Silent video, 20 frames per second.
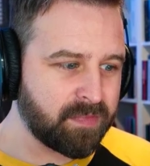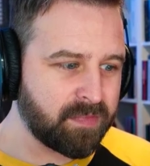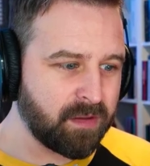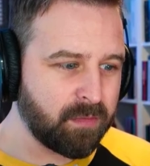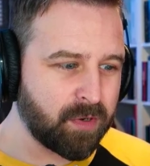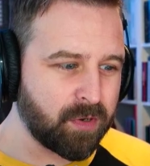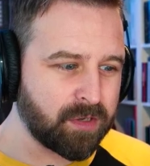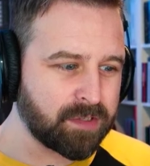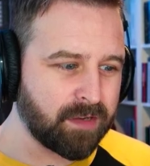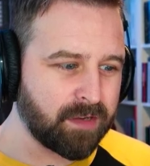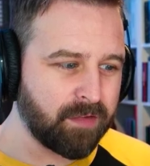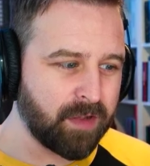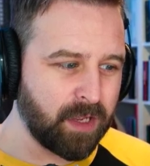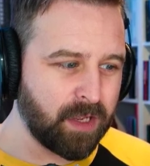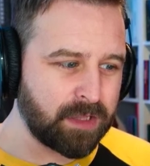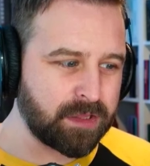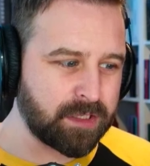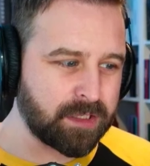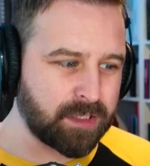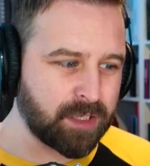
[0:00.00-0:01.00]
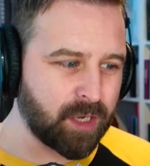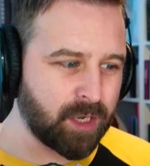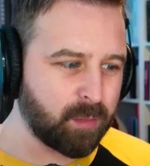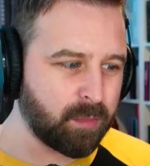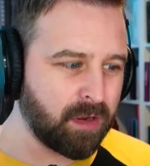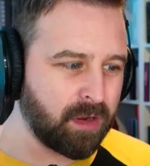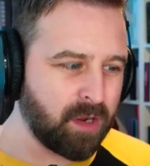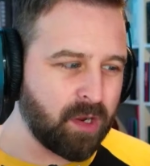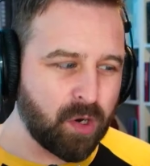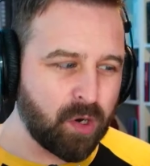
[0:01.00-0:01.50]
Because I've heard the
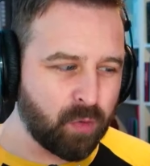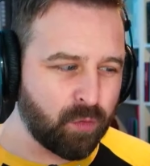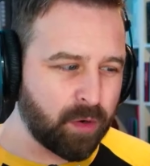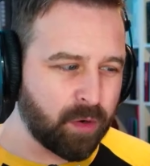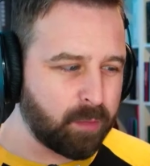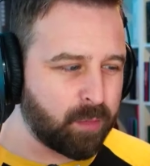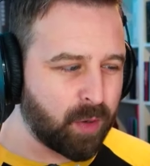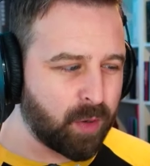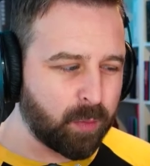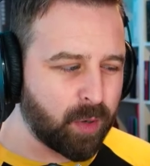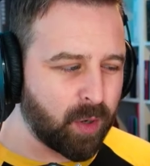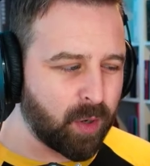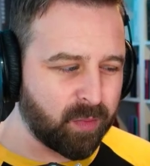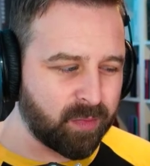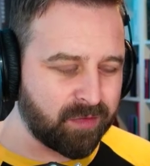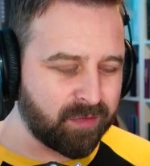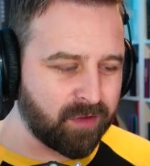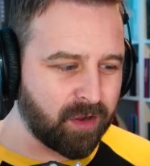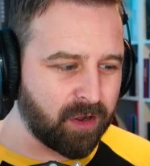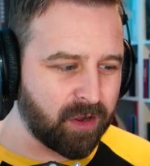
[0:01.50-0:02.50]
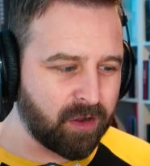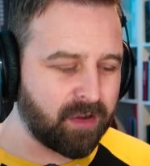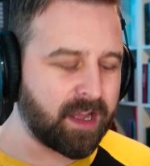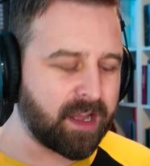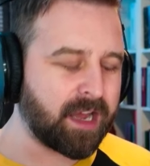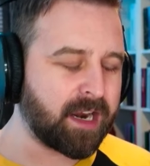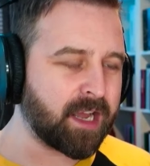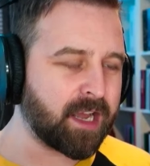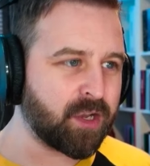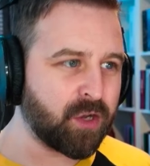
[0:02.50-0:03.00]
term Rum Pum Pum before,
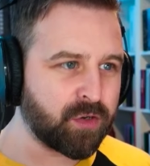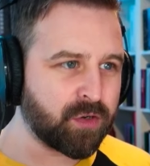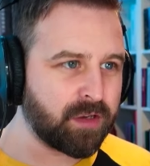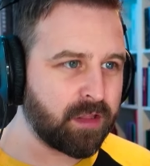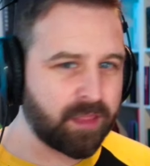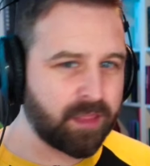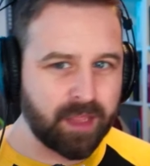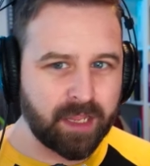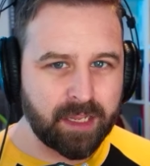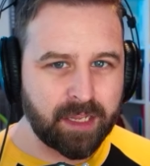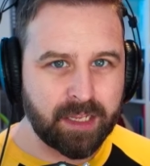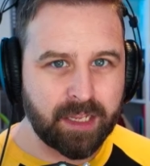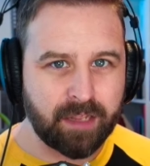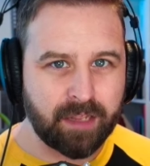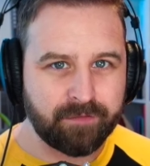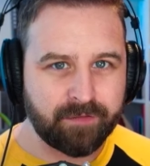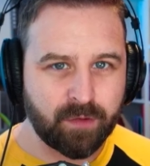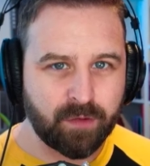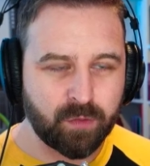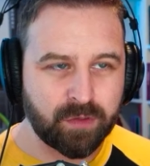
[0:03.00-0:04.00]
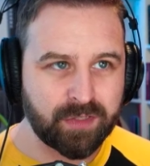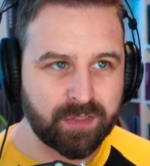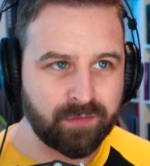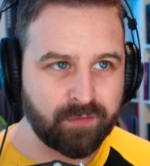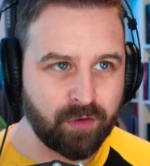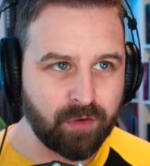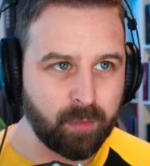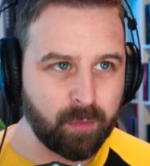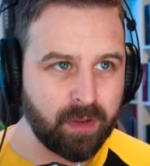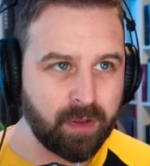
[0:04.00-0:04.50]
and I couldn't think if it was
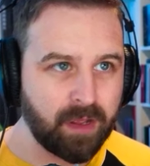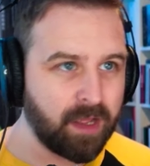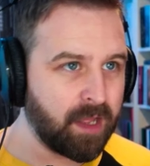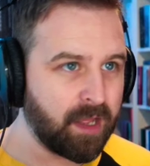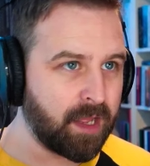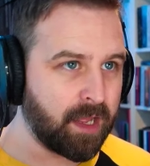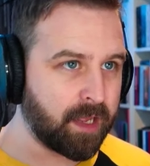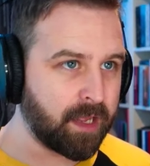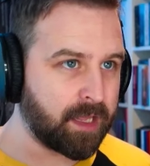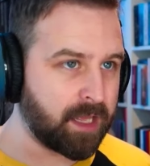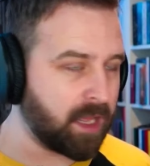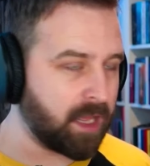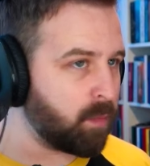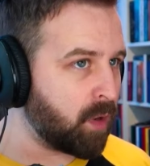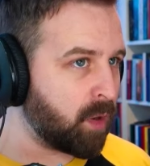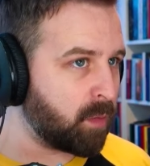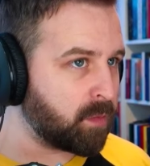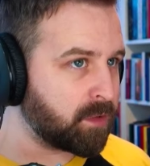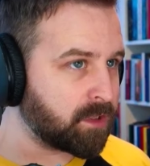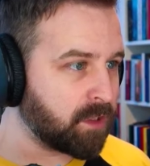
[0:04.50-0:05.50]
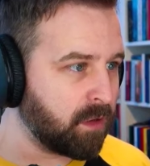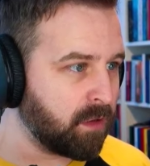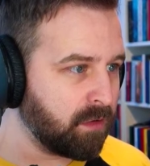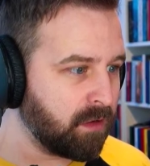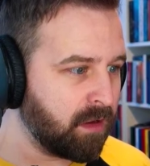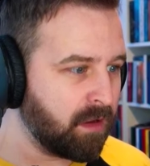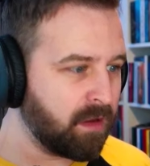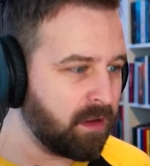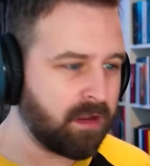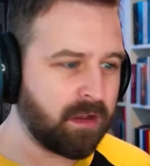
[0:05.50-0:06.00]
from a K-pop song,
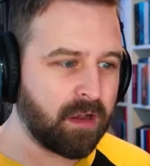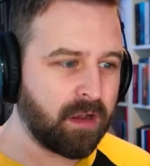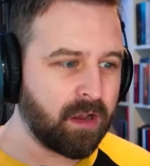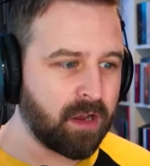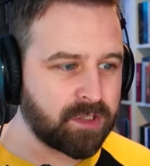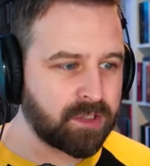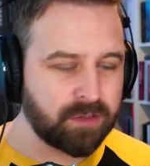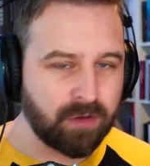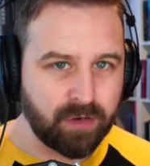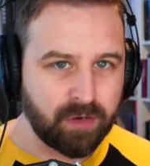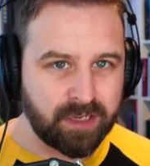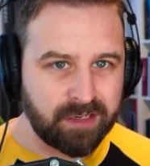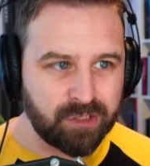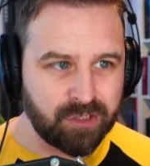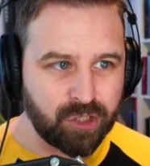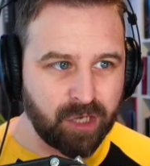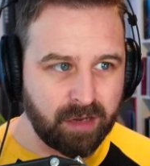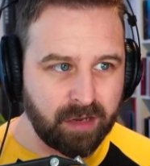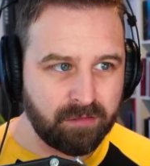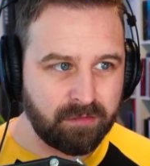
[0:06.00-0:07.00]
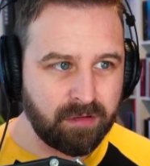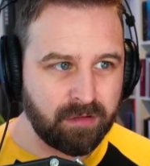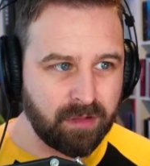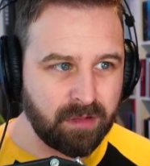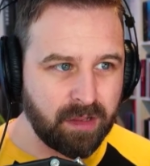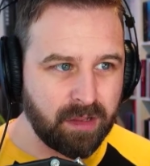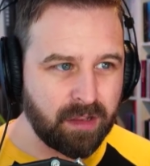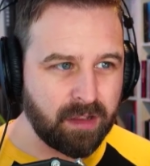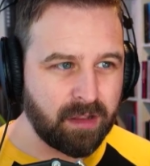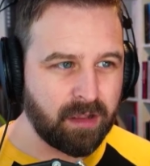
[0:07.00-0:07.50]
a song in general,
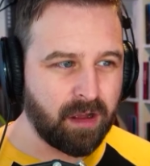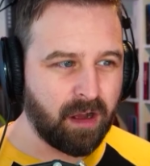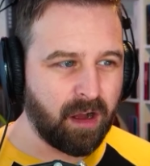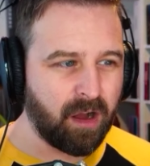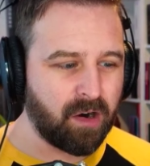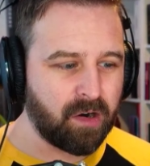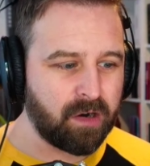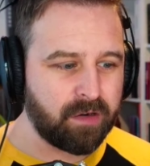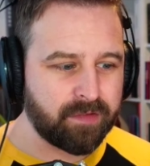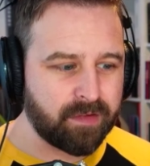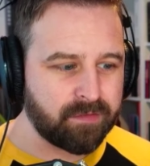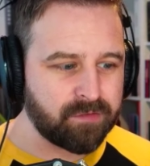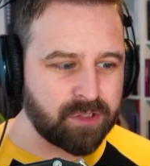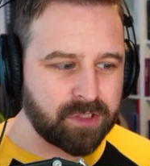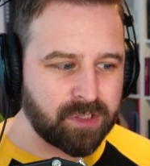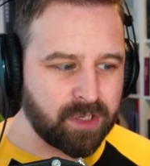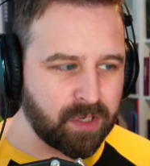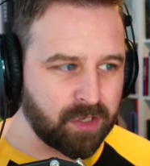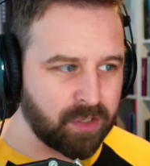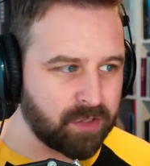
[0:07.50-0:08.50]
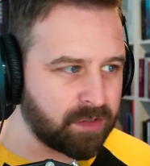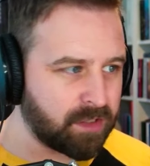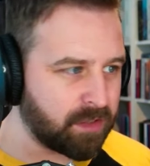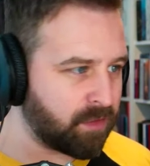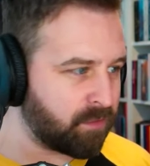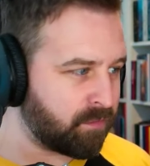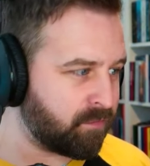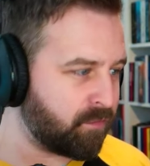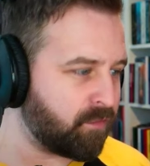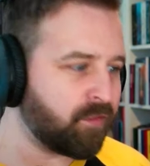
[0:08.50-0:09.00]
or if I've just heard the
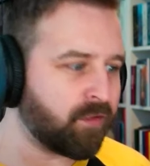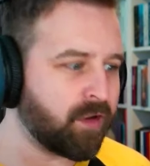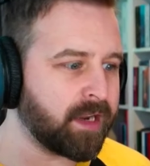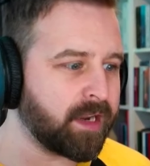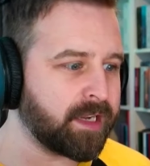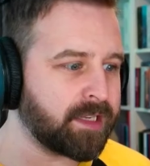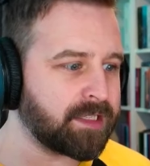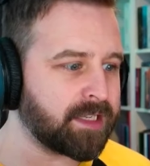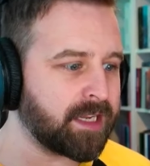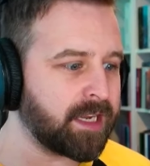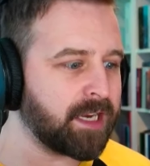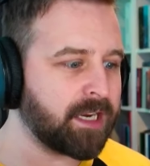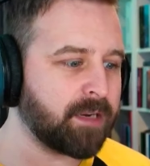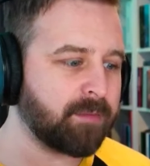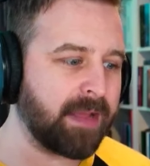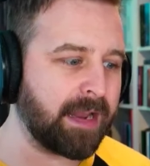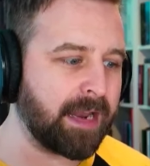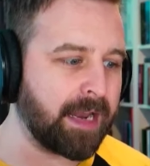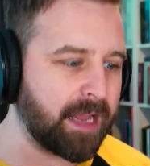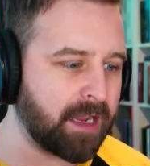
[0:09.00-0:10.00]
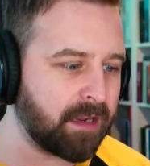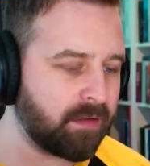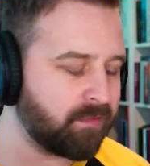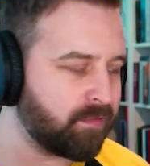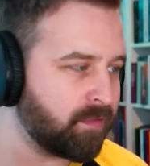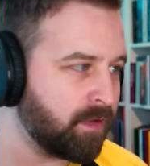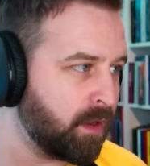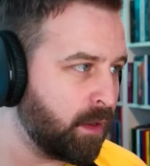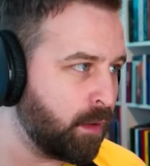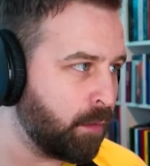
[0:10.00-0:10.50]
phrase in my
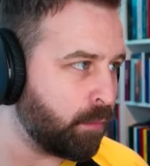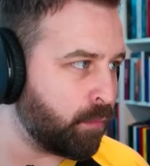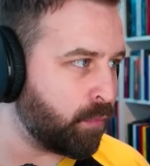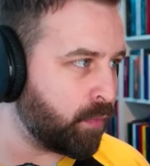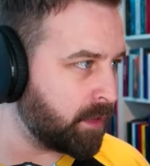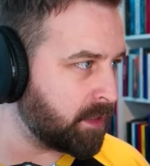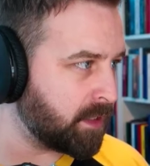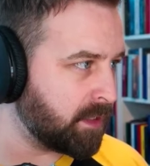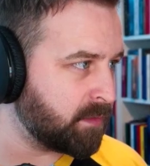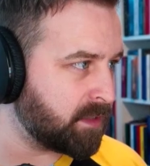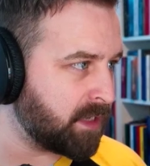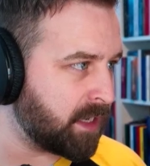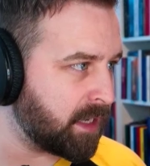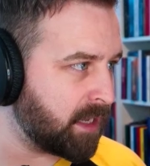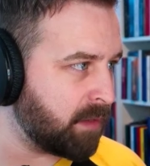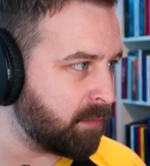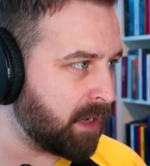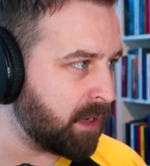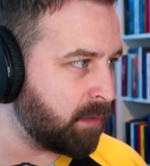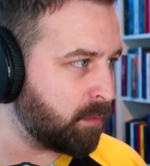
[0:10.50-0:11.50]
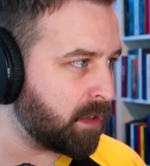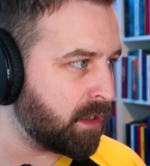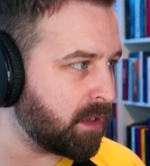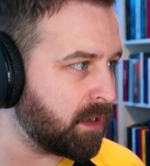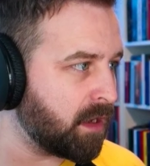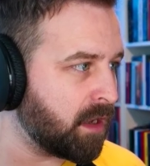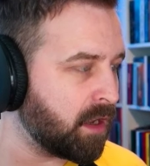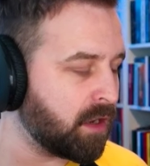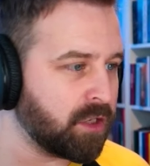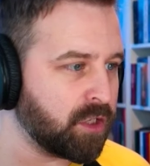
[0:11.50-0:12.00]
life. But it seems like it might be
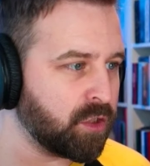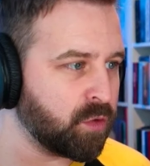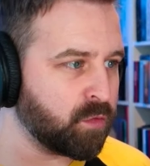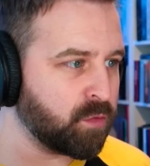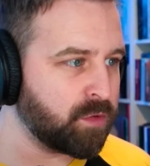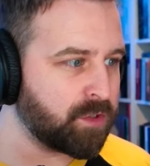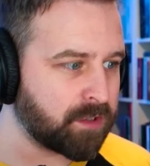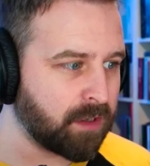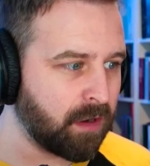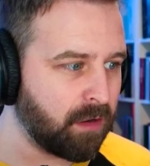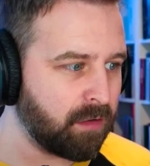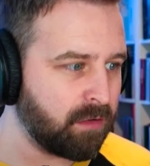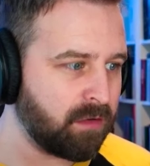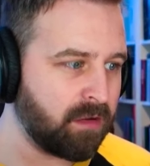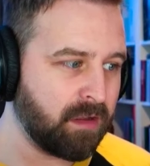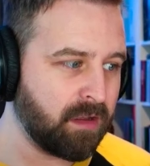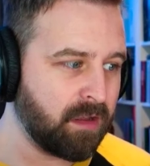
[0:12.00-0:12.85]
a new song